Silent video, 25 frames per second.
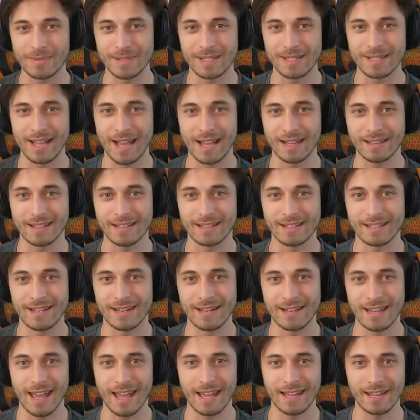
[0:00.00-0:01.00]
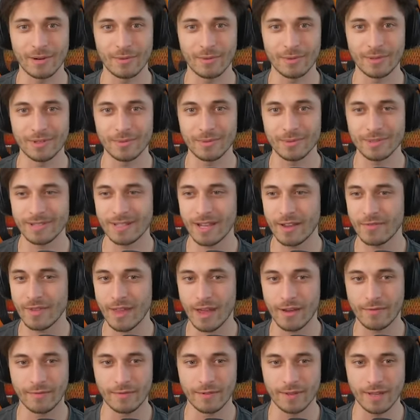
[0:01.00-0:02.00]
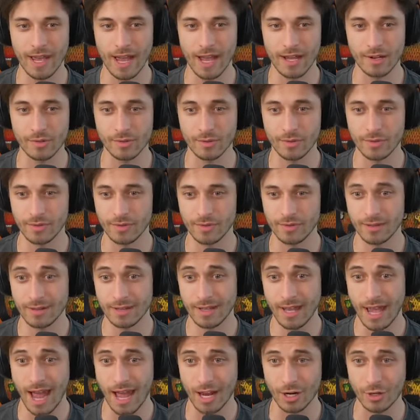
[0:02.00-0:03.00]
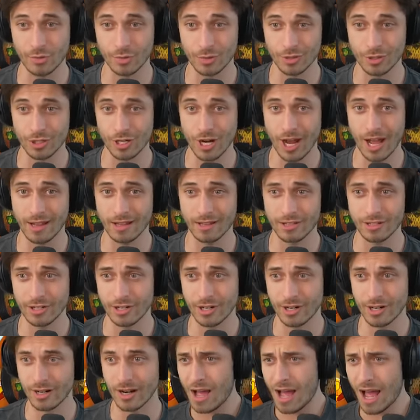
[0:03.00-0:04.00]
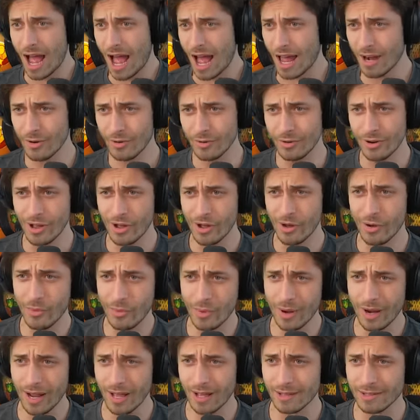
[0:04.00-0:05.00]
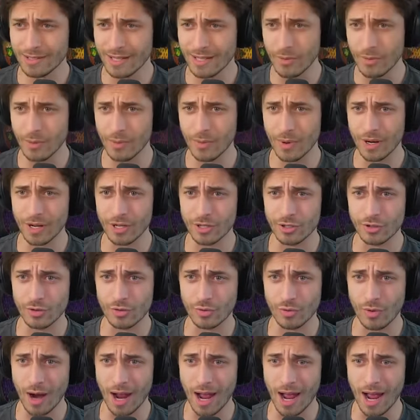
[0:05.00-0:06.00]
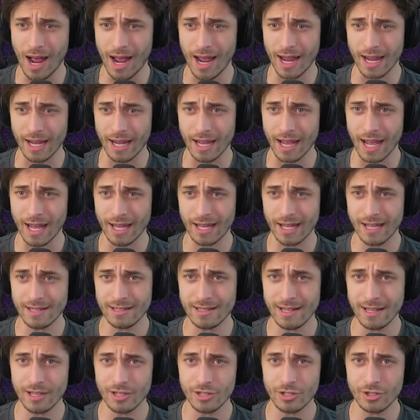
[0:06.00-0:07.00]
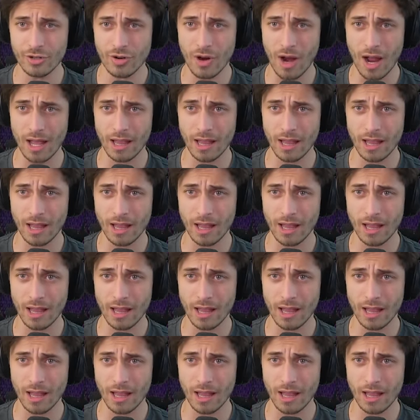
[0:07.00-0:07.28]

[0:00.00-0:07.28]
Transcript: exactly it's going to get. You know, we'll, we'll save that for the actual the actual challenge here. I don't know what else want to try. I guess I could try,